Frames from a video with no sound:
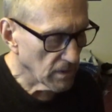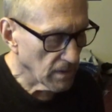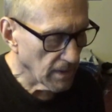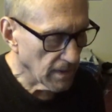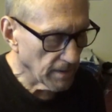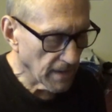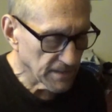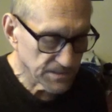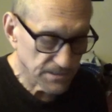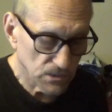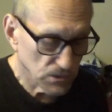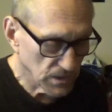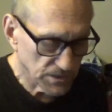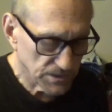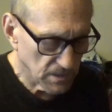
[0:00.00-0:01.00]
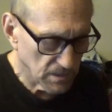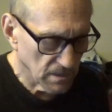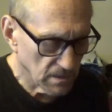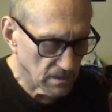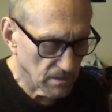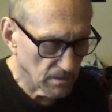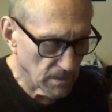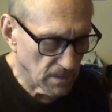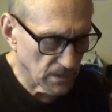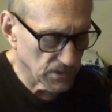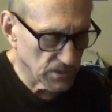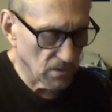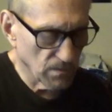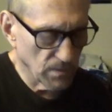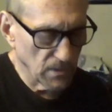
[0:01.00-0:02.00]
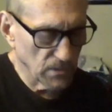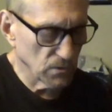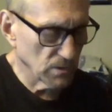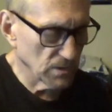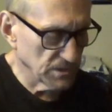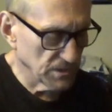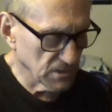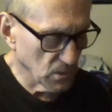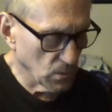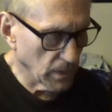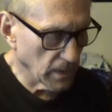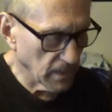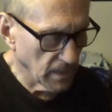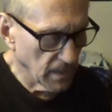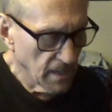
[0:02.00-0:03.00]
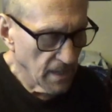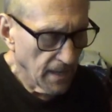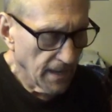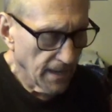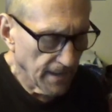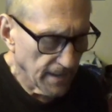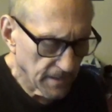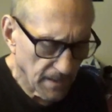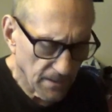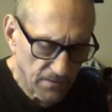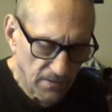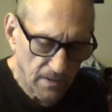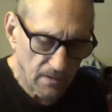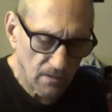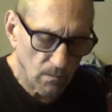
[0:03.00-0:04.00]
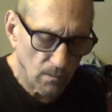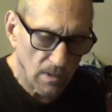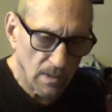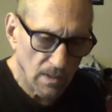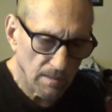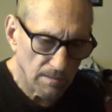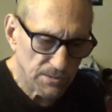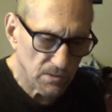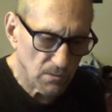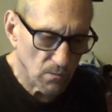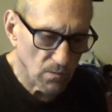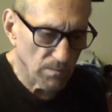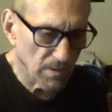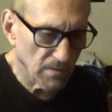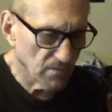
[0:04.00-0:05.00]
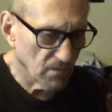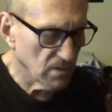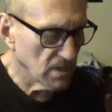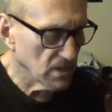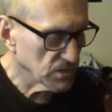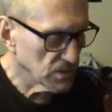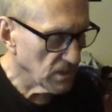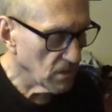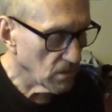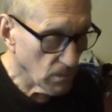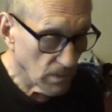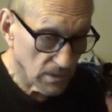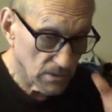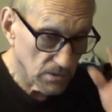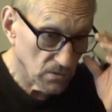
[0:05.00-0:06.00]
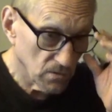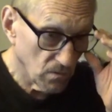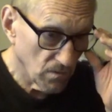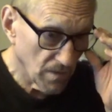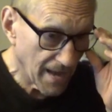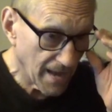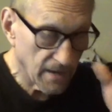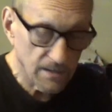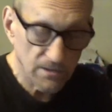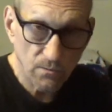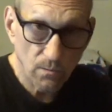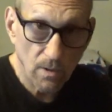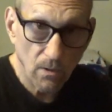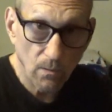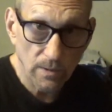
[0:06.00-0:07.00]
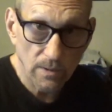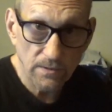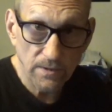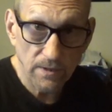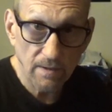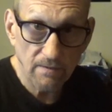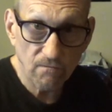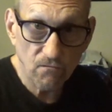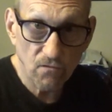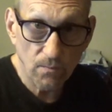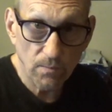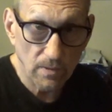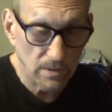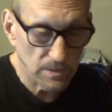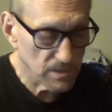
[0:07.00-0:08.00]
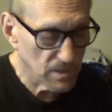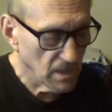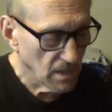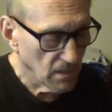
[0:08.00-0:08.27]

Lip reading: I suggested the diminished arpeggio because it's quick, and I think when it comes to rhythmic variation here, we could do that as well. We could think of triplets.